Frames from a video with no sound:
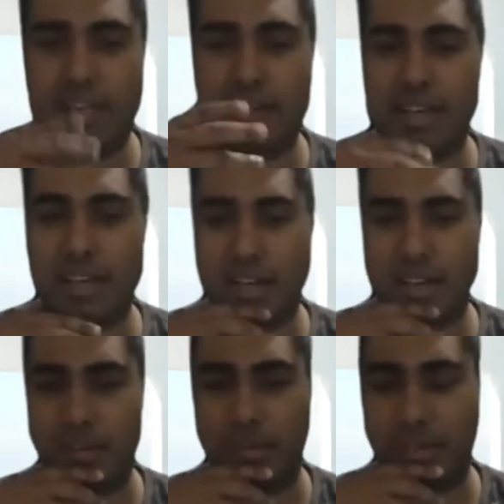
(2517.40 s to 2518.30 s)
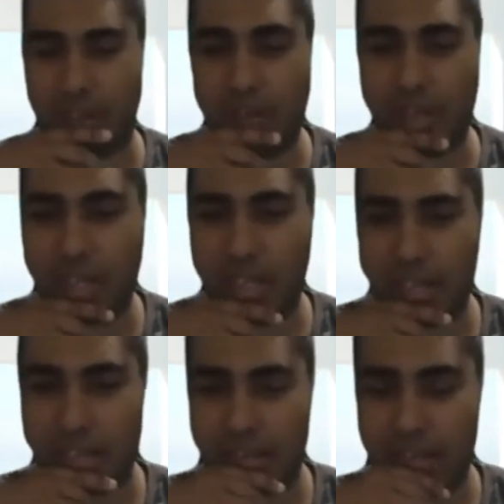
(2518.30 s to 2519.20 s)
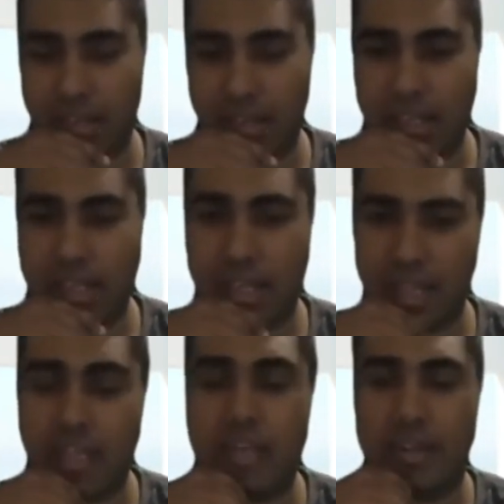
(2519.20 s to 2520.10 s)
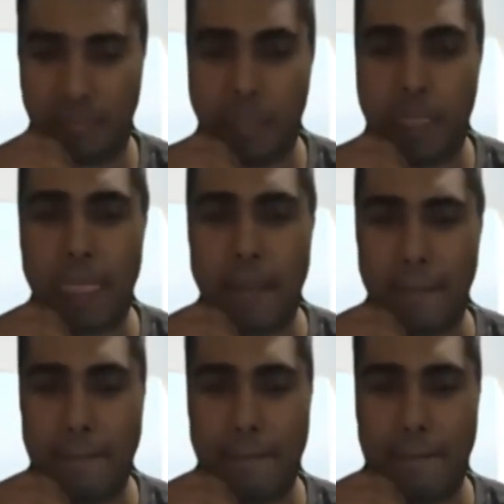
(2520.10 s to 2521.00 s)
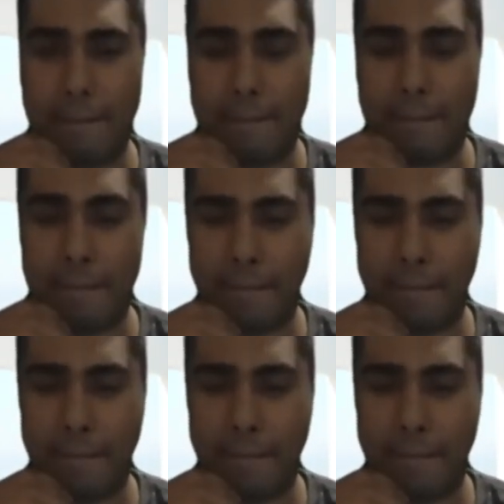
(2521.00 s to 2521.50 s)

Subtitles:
rest of the things you teach, but for Karma Siddhanta you teach them. You see,